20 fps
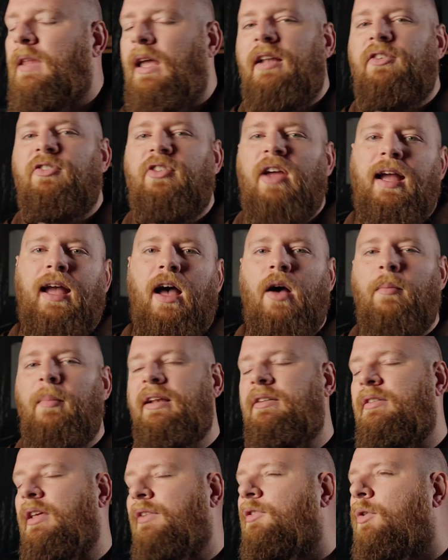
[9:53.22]
and check out
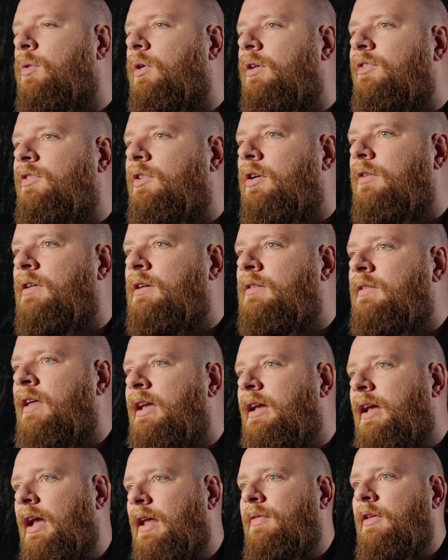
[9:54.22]
my Discord server
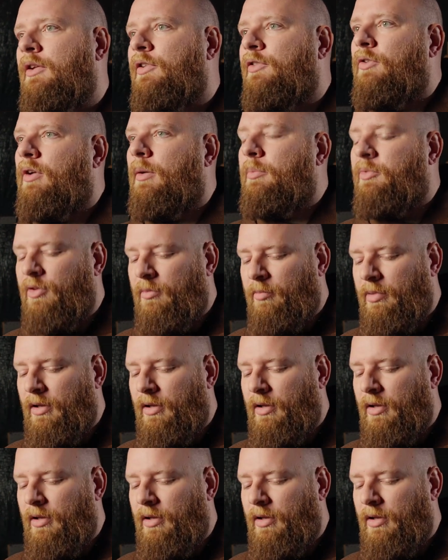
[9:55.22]
link in the description